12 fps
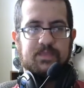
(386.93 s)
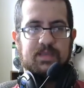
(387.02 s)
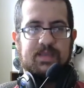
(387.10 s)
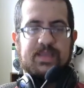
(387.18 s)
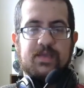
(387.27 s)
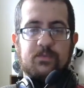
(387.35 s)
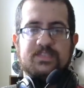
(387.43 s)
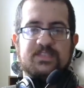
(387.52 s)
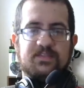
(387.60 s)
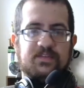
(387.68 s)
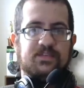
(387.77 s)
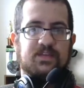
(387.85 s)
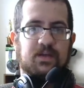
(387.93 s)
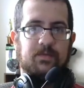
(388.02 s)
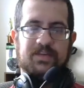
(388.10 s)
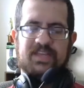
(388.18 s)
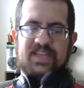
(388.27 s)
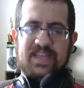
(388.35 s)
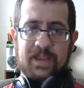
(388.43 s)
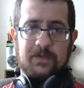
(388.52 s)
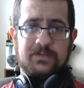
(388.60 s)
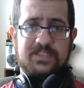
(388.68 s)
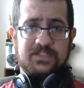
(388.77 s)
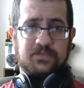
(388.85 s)
he wants to leave the company. He
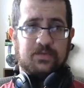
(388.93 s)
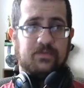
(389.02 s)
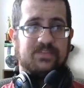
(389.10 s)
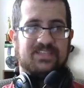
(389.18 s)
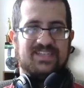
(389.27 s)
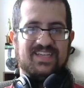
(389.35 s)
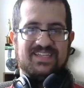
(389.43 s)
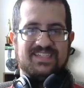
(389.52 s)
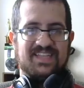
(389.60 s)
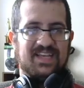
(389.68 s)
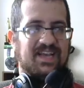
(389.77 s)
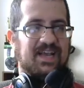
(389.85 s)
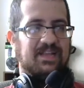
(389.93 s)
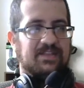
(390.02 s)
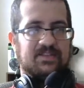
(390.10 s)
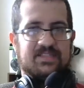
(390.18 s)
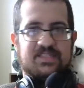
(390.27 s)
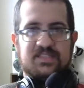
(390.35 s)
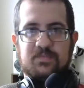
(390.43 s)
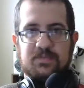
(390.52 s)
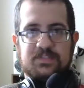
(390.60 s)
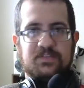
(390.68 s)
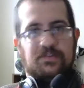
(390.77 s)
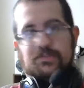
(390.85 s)
airs his grievances, and then 6
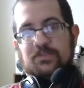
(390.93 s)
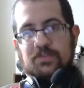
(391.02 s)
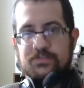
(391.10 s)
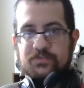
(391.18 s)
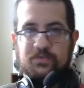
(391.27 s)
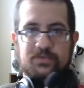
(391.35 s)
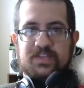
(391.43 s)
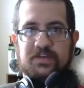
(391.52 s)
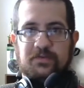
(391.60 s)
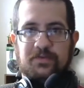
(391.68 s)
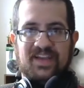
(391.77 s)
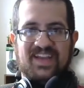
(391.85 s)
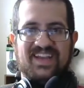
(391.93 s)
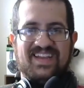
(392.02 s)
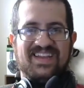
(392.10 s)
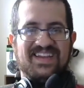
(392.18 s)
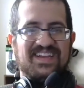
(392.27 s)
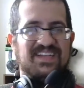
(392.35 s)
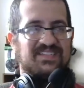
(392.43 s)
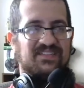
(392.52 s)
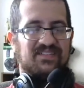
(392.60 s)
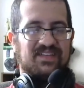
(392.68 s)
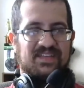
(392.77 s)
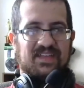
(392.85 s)
months later, you close your doors anyway.
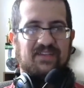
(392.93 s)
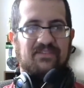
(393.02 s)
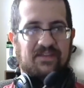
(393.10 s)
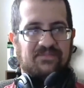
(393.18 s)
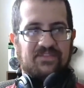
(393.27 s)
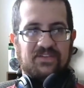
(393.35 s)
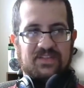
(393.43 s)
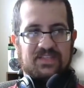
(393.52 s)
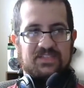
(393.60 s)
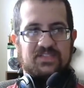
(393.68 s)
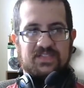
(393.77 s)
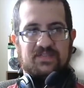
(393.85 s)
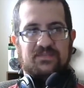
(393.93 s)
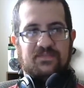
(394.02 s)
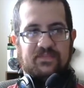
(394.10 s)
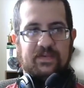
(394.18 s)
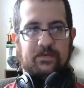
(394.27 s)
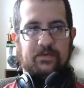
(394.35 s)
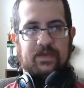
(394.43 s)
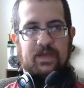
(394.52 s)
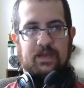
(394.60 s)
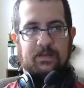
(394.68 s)
So I feel like this was a very